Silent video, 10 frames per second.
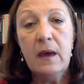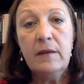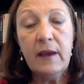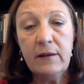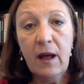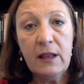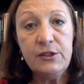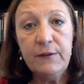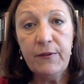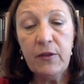
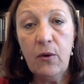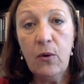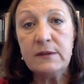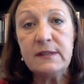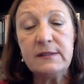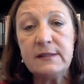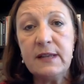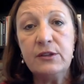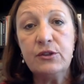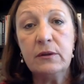Technology for the courts is
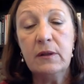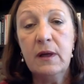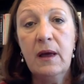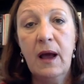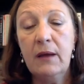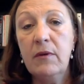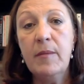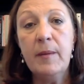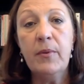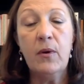essential. I
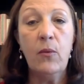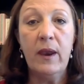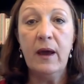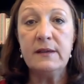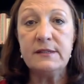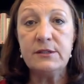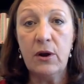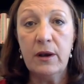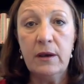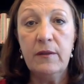remember when I
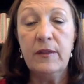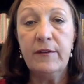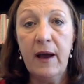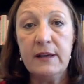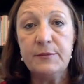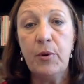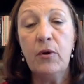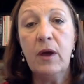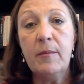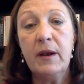started the TIES
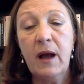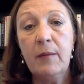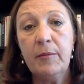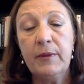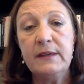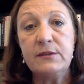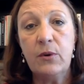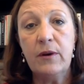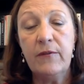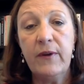program in Common Pleas
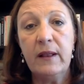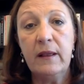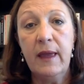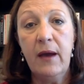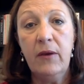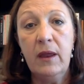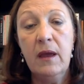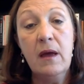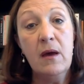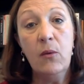Court in Franklin
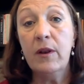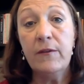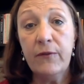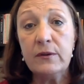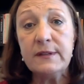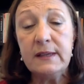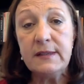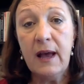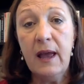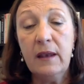County, one of the first things
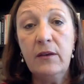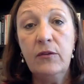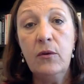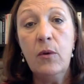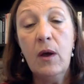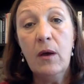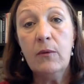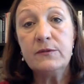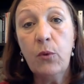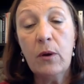I had to do
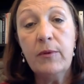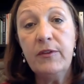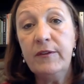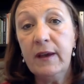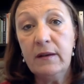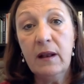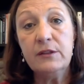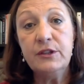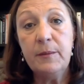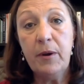was work with the
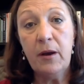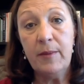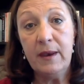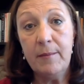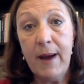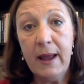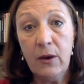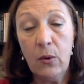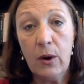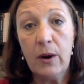technology department in my
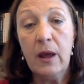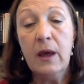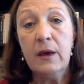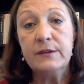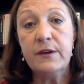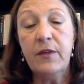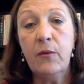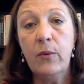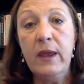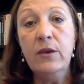court so
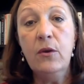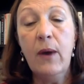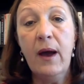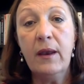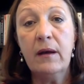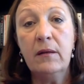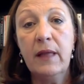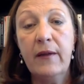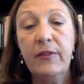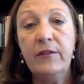that we knew how to
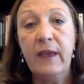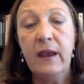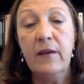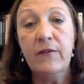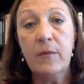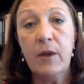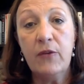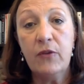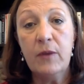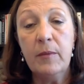collect the data from our
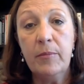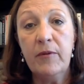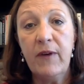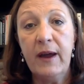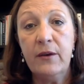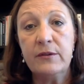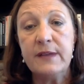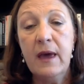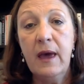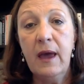treatment
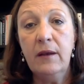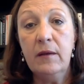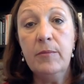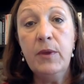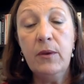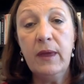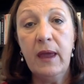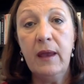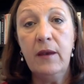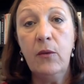providers and
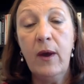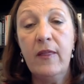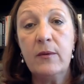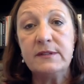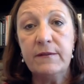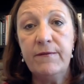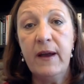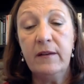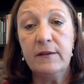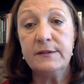communicate in a way that was
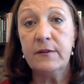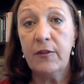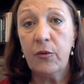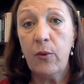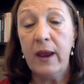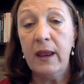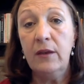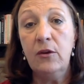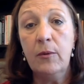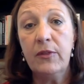effective so that the right
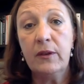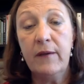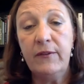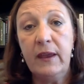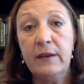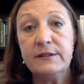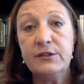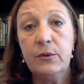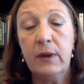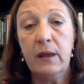hand knew what the left hand is
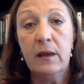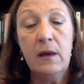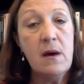doing.